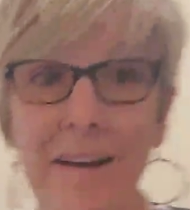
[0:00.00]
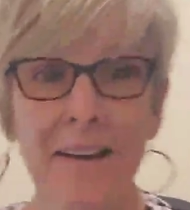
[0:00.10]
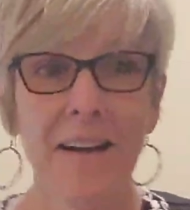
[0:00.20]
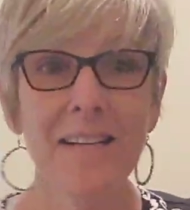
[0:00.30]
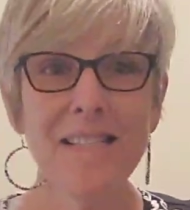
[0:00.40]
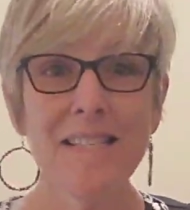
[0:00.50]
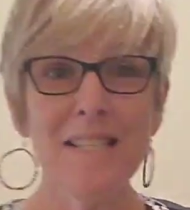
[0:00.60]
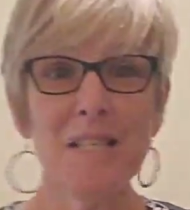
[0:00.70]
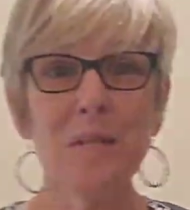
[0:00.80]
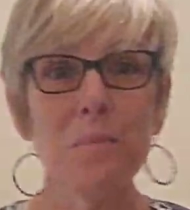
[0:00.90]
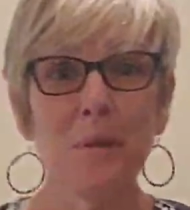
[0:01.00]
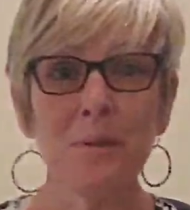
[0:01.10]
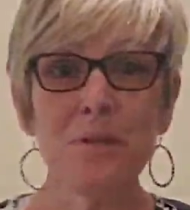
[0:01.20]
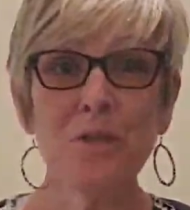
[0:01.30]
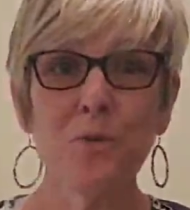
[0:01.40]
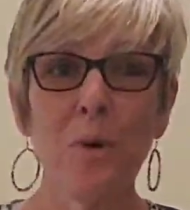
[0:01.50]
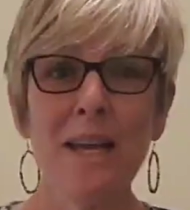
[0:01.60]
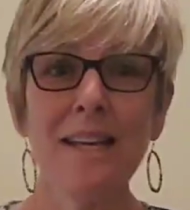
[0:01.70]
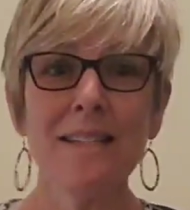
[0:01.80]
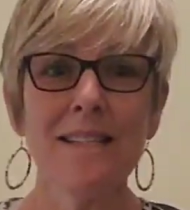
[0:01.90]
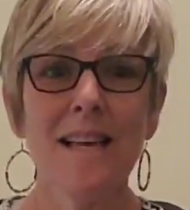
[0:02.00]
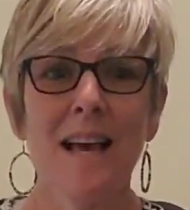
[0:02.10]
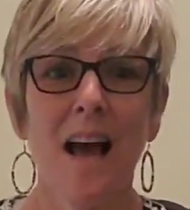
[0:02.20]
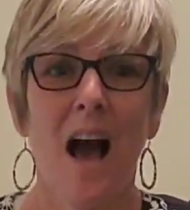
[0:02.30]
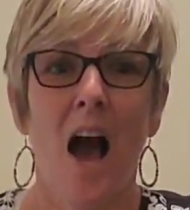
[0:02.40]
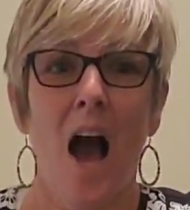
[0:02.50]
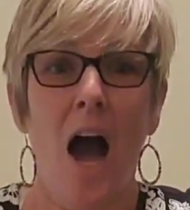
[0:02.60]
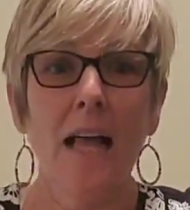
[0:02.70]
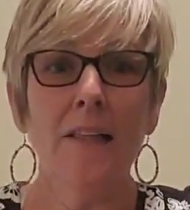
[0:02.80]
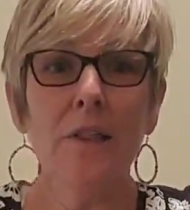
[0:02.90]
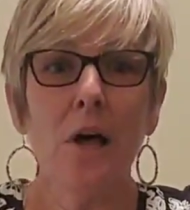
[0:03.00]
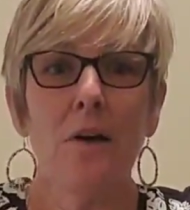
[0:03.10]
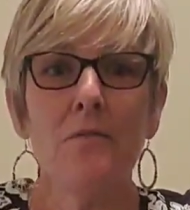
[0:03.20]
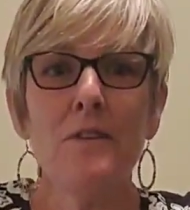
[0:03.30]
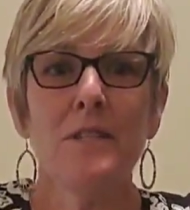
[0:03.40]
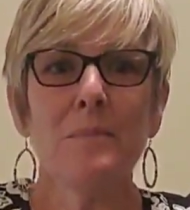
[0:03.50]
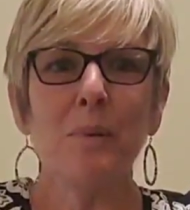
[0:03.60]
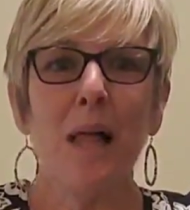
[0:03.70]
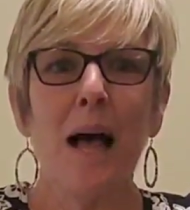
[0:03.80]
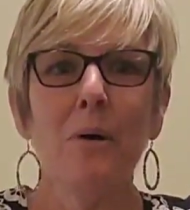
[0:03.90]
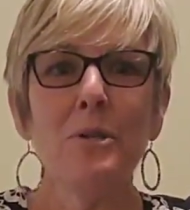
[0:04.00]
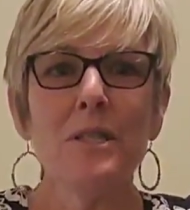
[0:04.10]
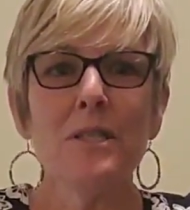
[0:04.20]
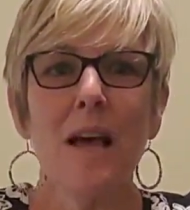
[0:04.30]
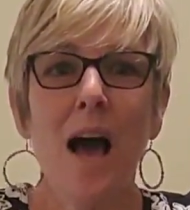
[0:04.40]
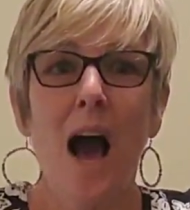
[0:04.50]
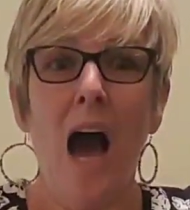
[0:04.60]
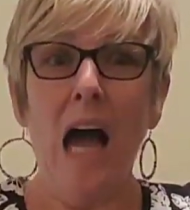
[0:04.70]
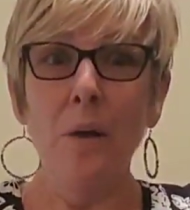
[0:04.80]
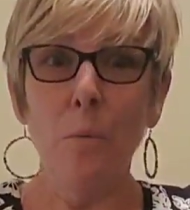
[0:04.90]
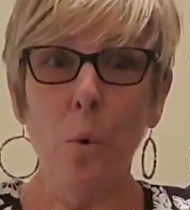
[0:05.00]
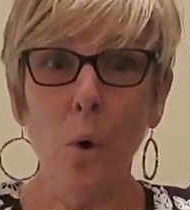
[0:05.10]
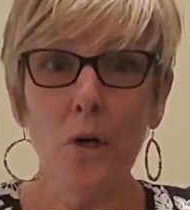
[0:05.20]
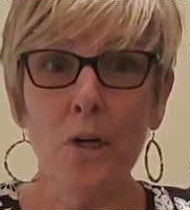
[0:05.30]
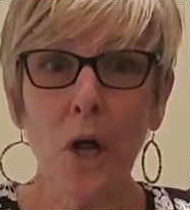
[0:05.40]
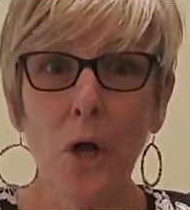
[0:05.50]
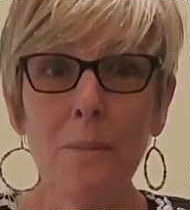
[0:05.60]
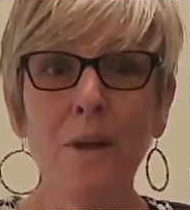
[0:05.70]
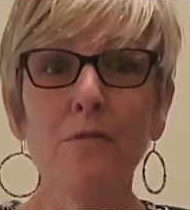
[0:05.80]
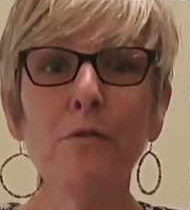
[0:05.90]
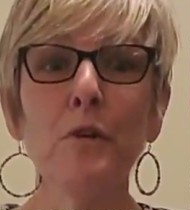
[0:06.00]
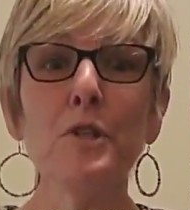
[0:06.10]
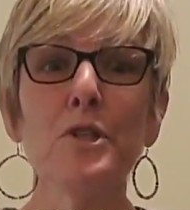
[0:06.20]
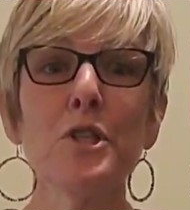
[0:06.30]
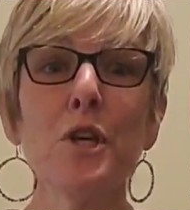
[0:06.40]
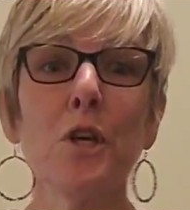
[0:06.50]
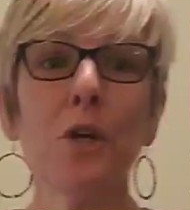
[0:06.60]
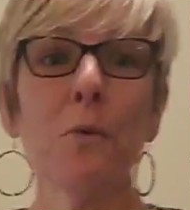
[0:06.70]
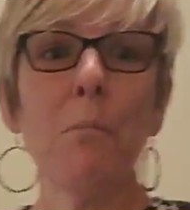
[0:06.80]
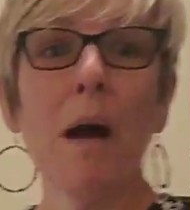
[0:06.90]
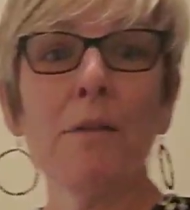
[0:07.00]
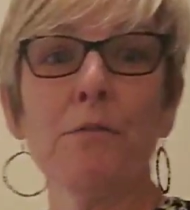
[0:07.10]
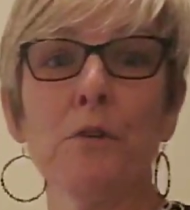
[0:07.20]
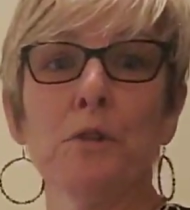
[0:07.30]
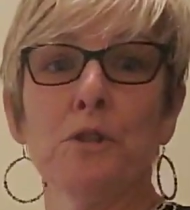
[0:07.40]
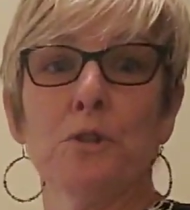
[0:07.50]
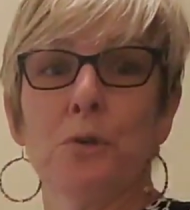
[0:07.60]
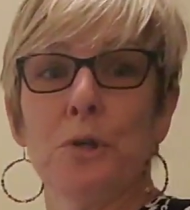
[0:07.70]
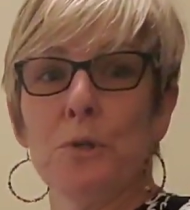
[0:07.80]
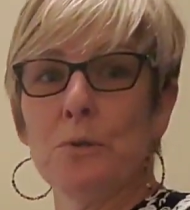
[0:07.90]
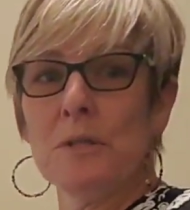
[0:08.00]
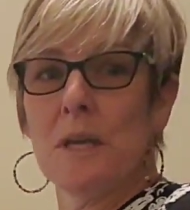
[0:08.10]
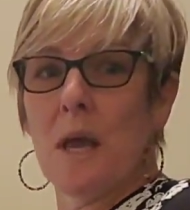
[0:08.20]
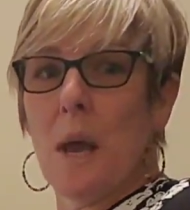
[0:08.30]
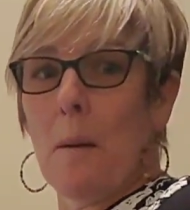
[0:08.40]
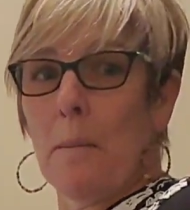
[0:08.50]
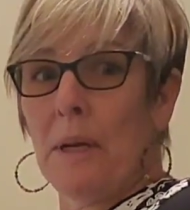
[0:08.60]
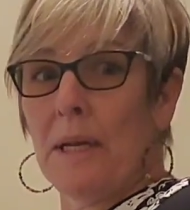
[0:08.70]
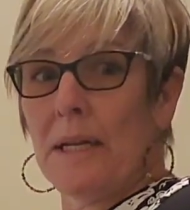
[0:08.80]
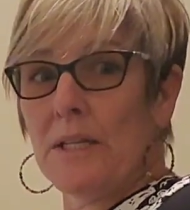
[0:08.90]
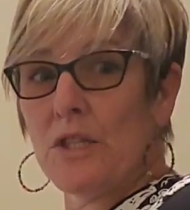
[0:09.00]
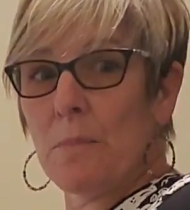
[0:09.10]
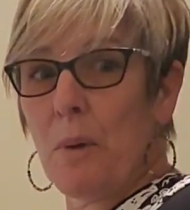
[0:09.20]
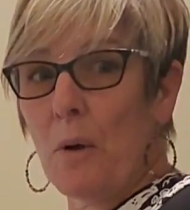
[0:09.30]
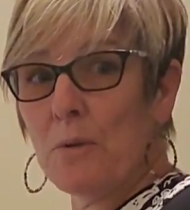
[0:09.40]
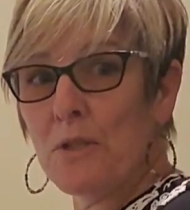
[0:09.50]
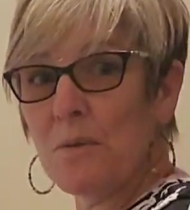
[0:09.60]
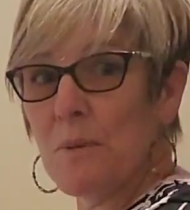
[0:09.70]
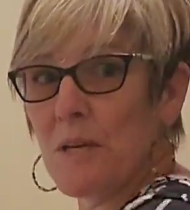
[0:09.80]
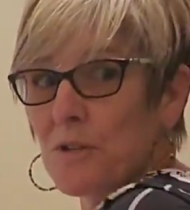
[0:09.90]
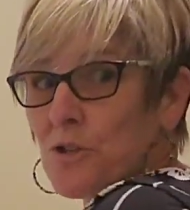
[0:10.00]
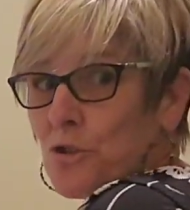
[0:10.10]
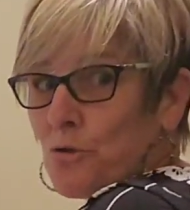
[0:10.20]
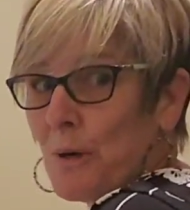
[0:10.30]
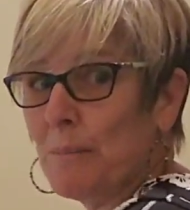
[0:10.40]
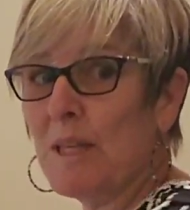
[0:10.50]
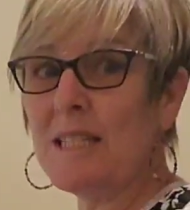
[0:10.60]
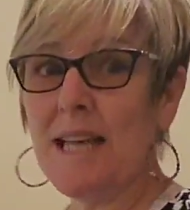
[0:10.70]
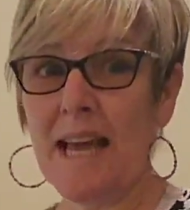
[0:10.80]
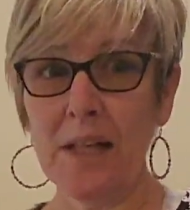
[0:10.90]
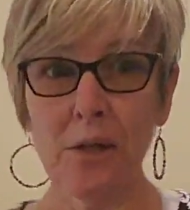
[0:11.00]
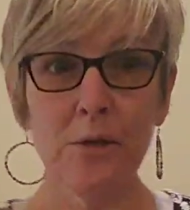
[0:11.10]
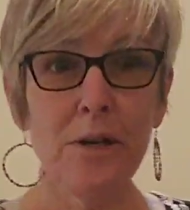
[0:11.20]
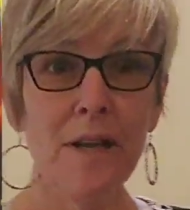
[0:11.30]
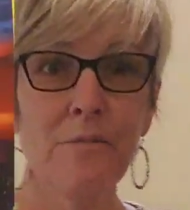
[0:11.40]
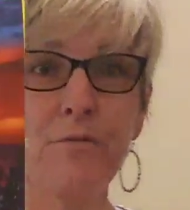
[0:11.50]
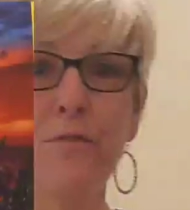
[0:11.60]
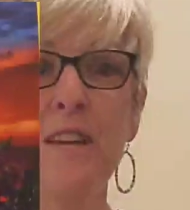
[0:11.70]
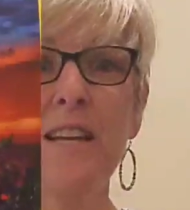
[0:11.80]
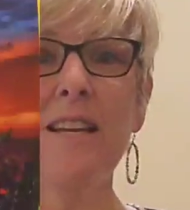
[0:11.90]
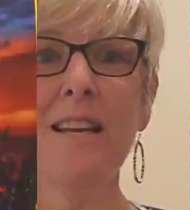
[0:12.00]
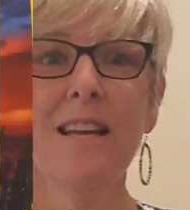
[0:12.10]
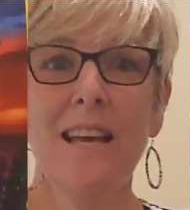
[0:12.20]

Guys, this is bittersweet. I love this blouse. I wore it on my first cruise, but it is supposed to be extremely tailored and fitted.